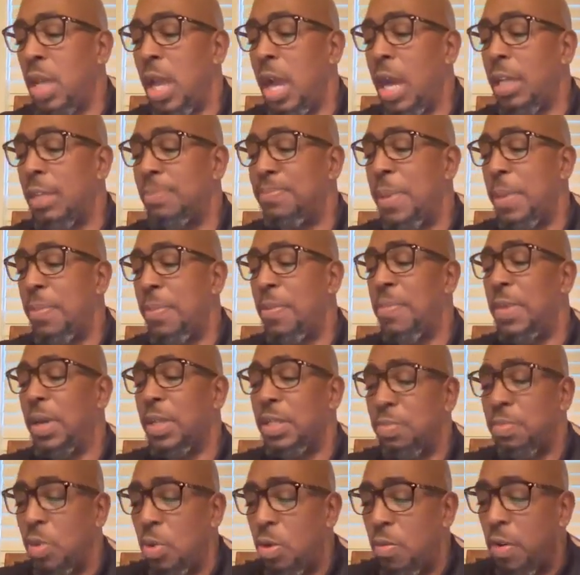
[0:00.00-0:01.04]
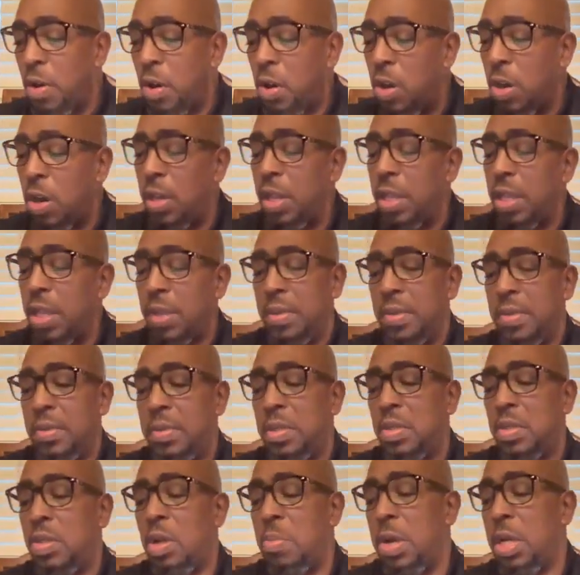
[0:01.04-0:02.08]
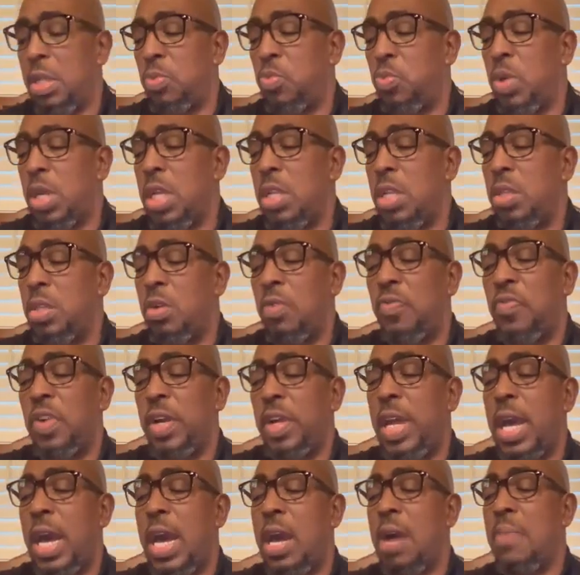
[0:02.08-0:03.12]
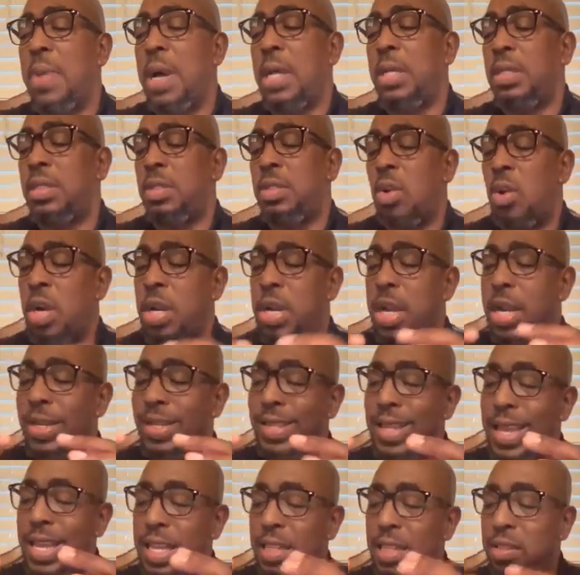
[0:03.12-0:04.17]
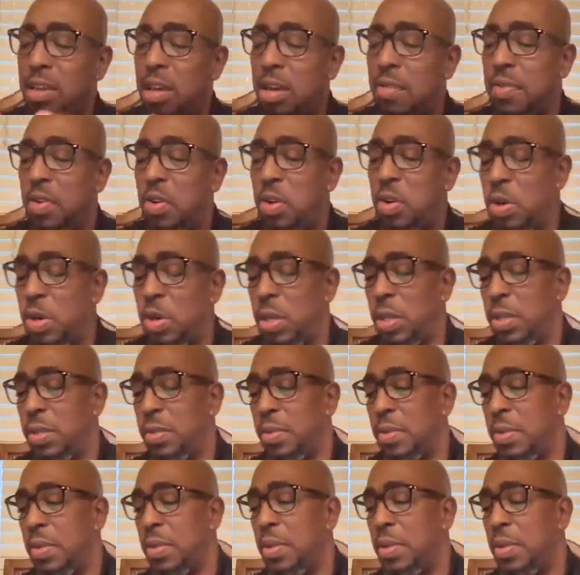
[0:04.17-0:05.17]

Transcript: God's people must move early. So much we can do for God by starting our days off early.